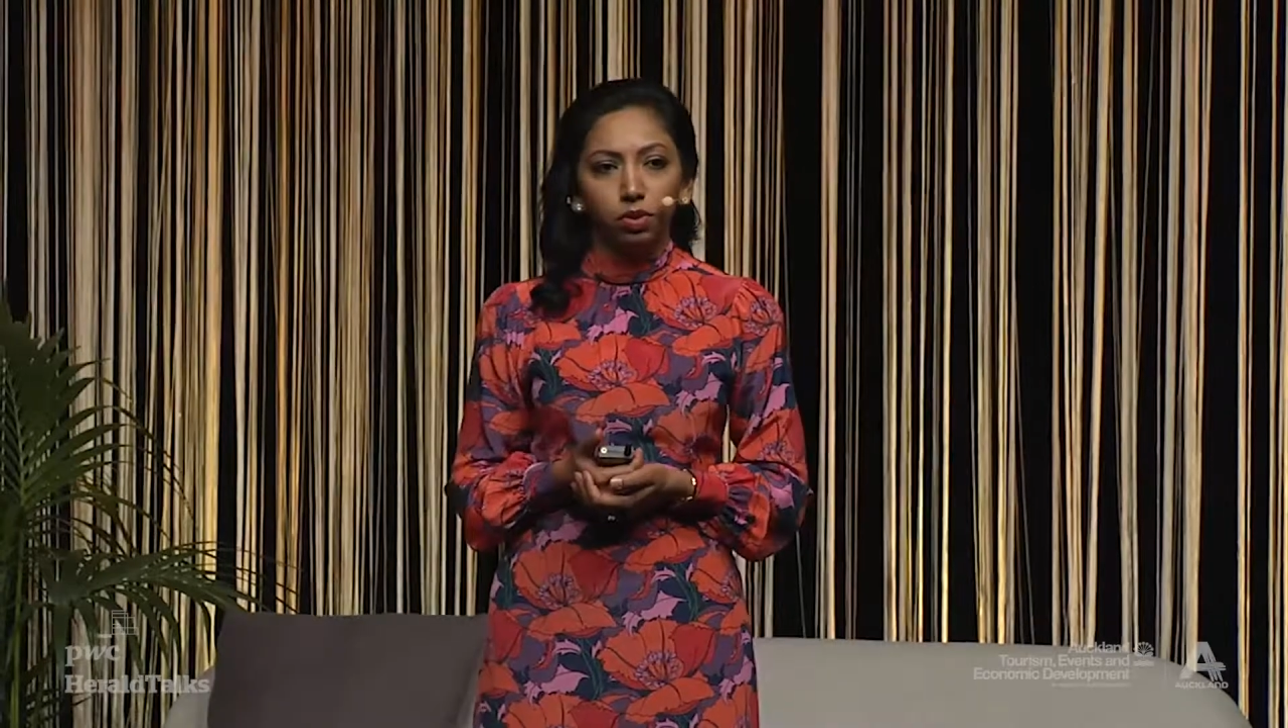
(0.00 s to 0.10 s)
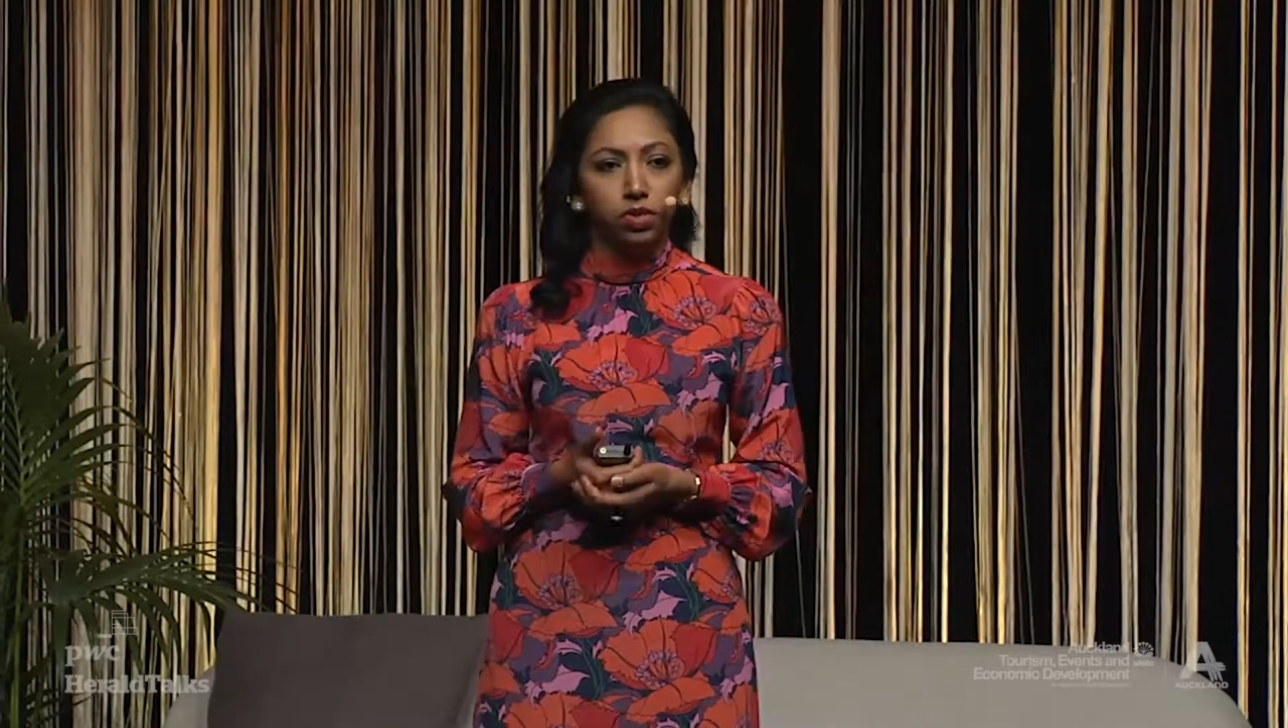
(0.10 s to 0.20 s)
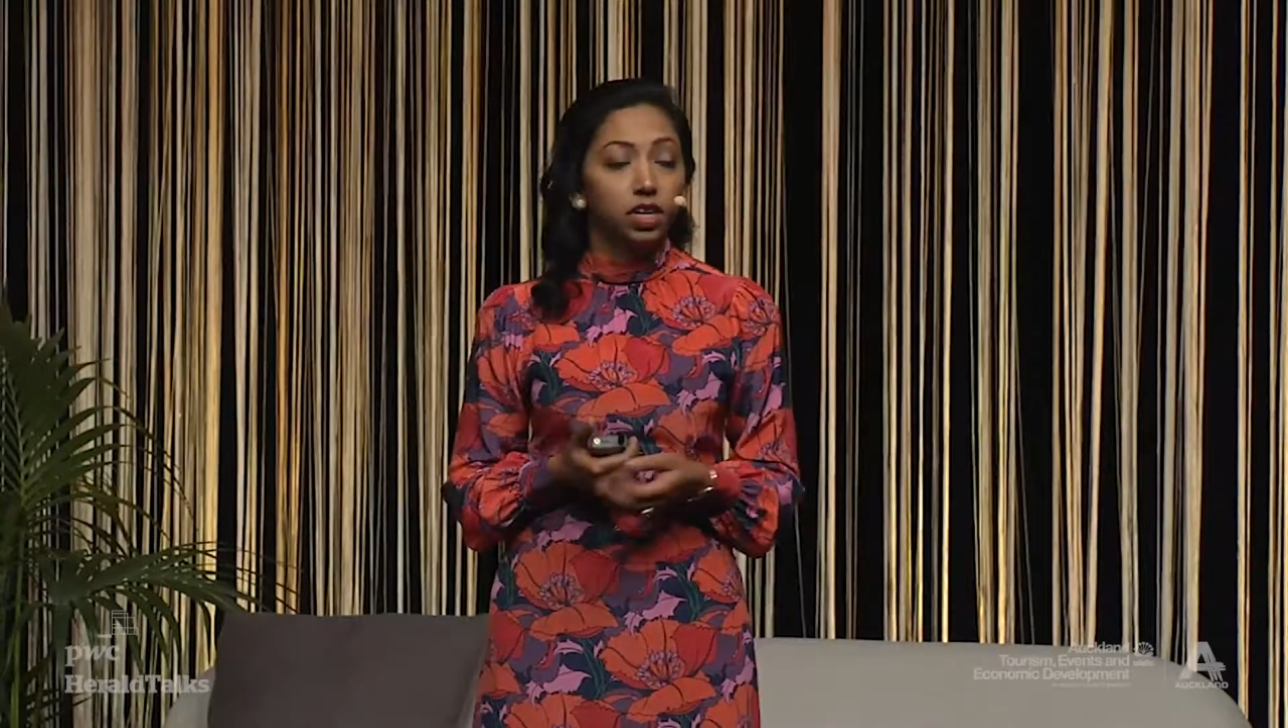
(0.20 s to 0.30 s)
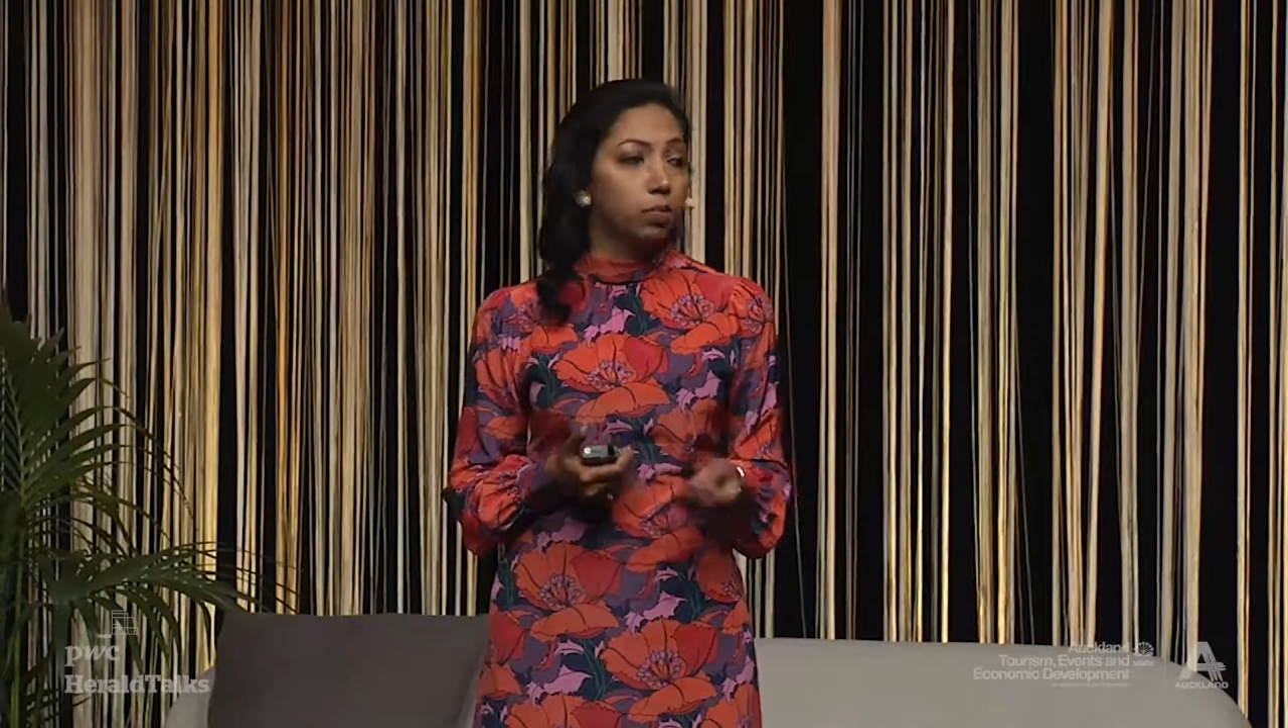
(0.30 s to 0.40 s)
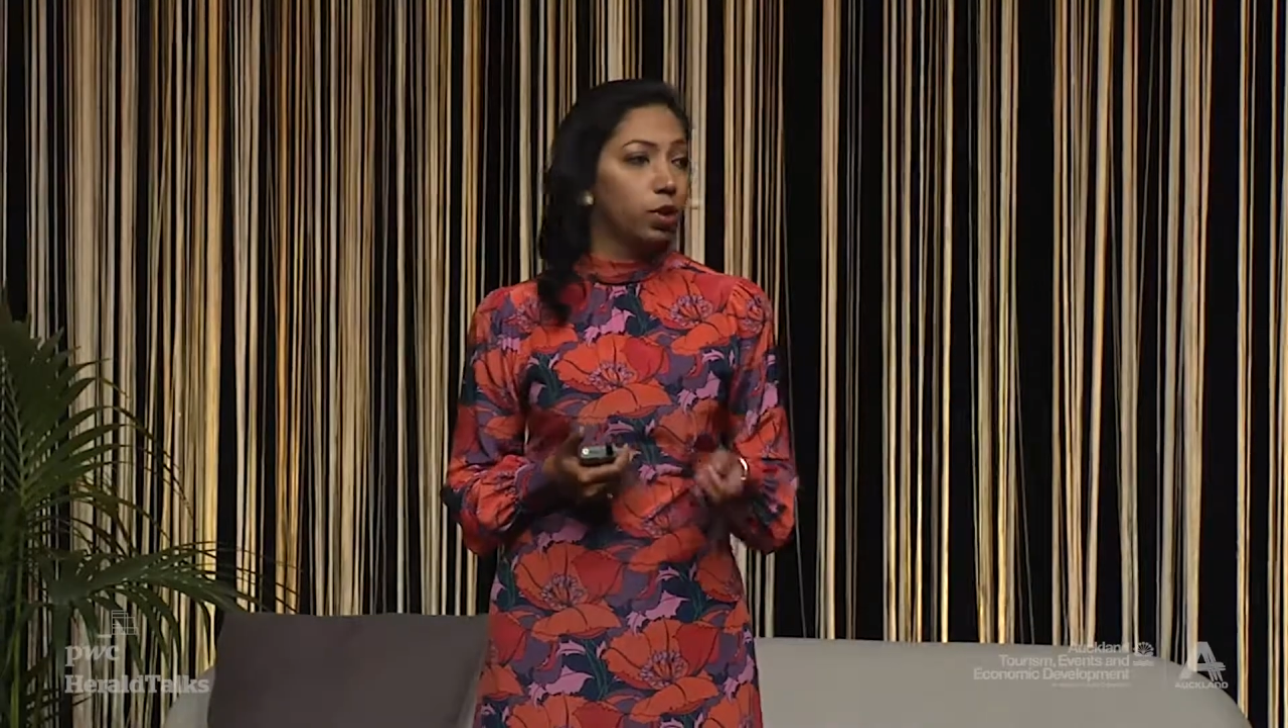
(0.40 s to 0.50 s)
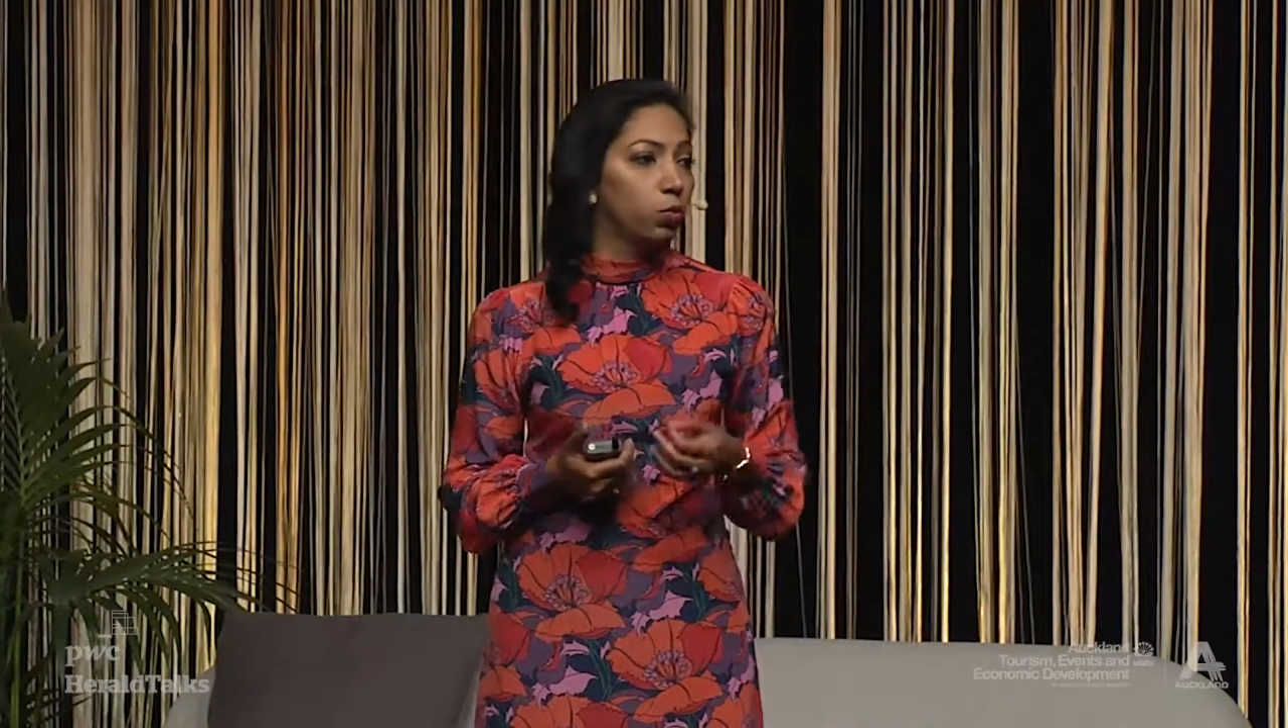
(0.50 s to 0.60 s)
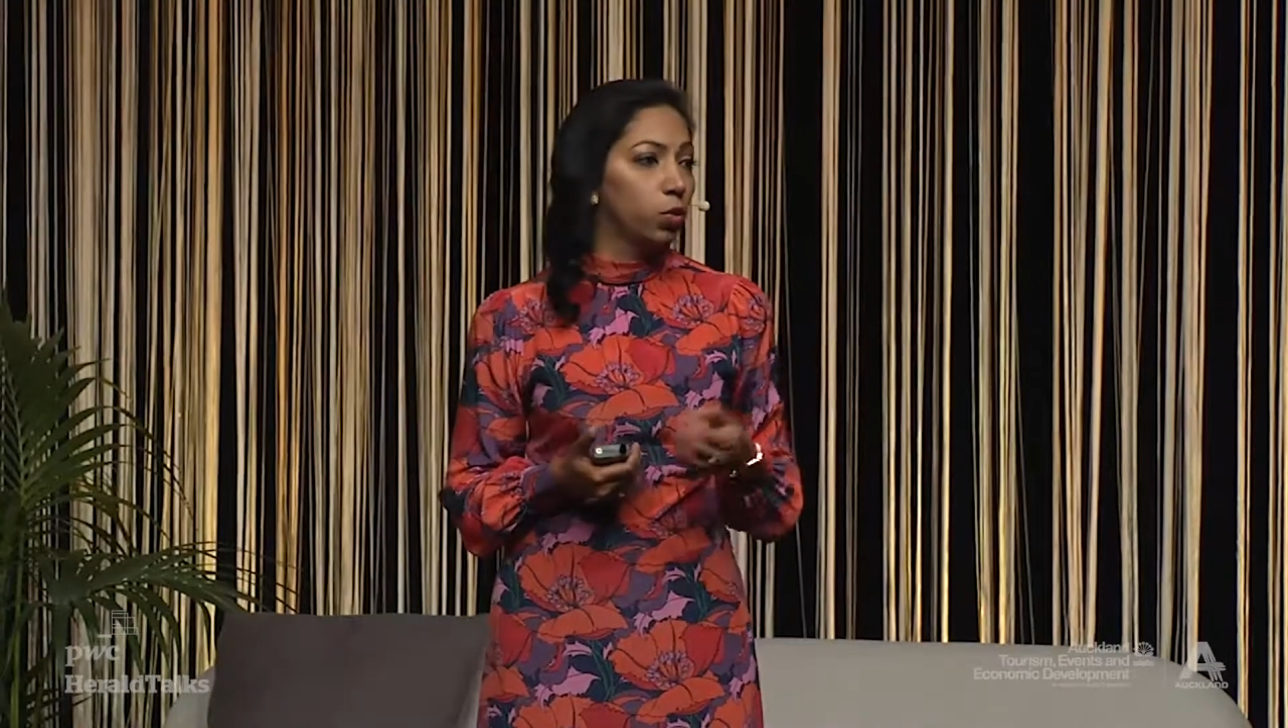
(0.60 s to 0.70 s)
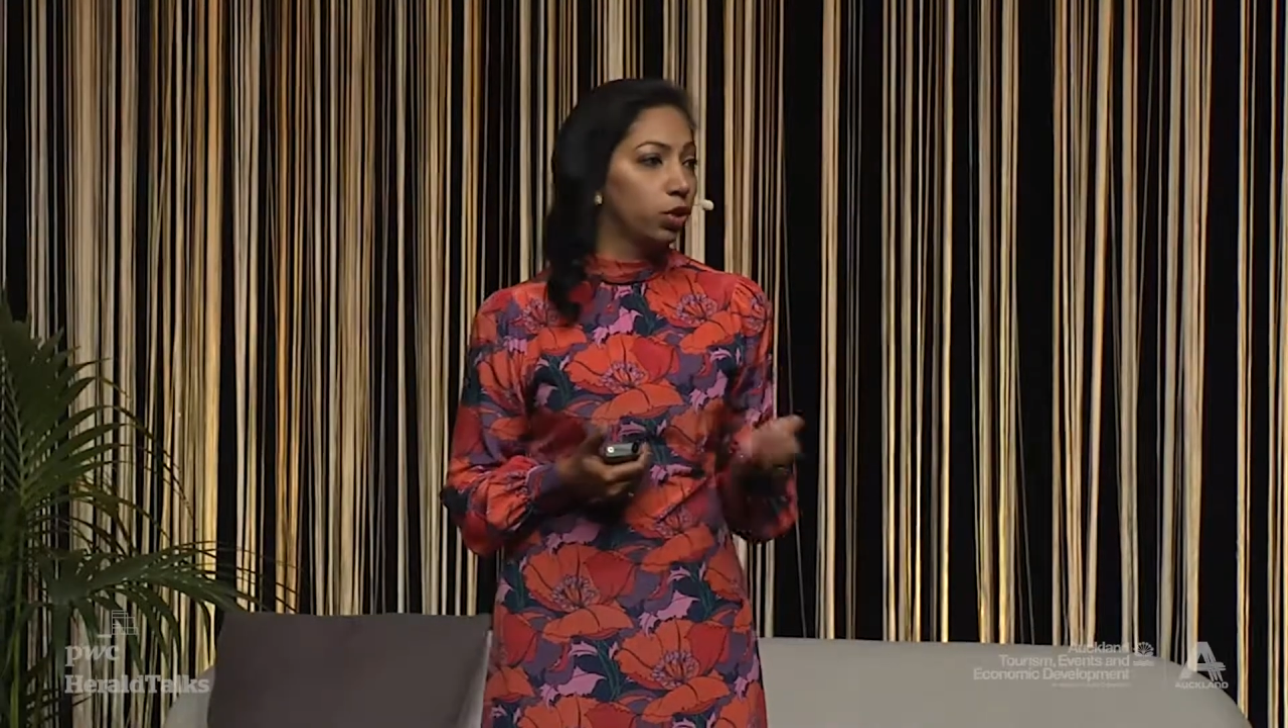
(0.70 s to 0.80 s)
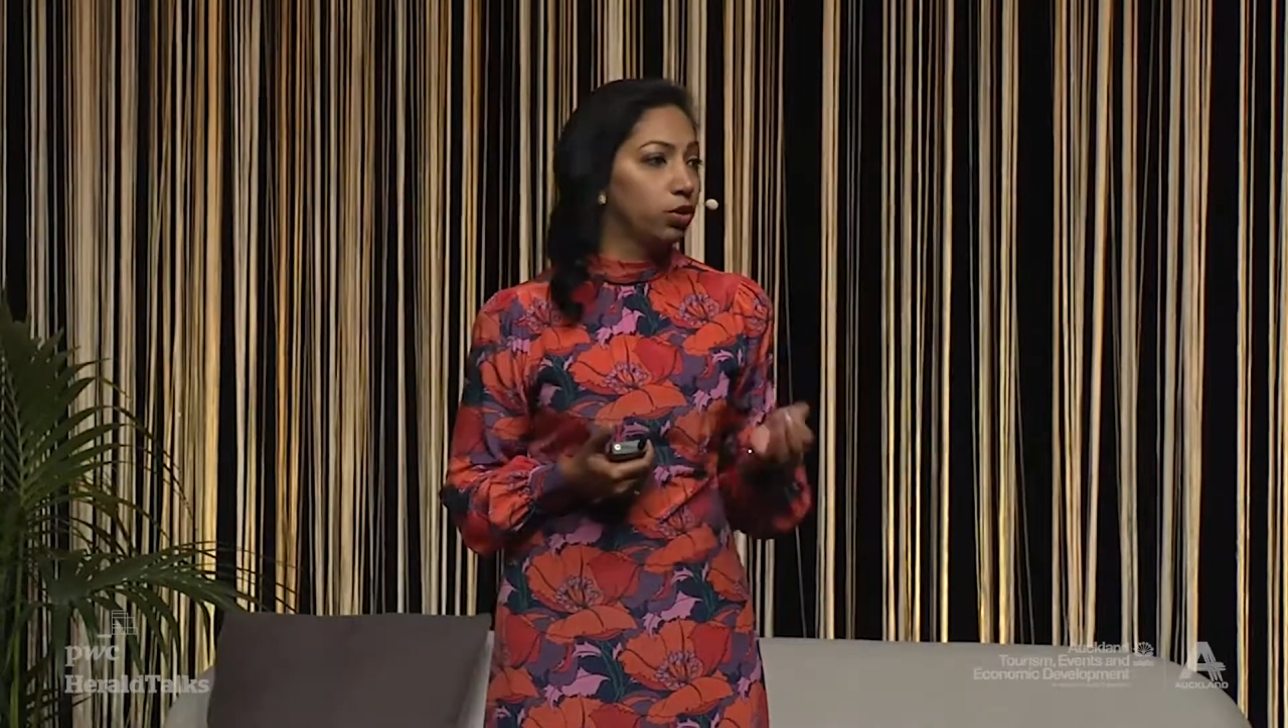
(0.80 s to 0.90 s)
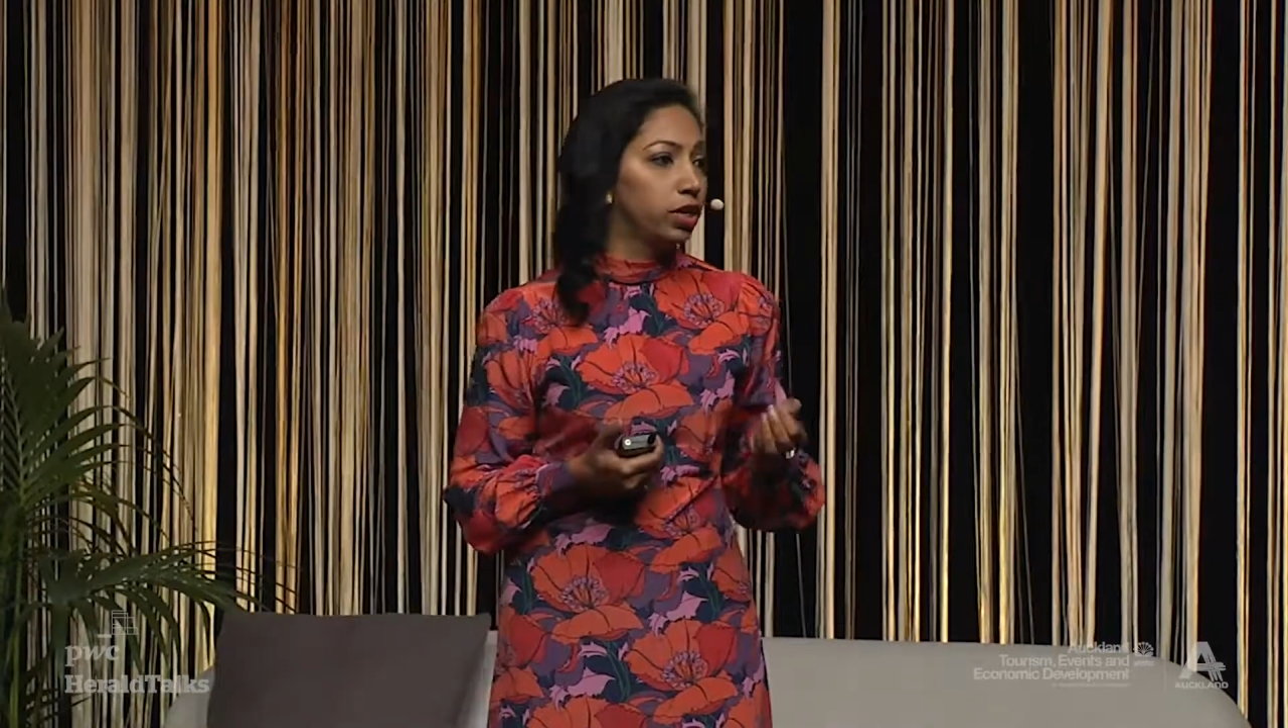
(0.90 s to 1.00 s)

think about what you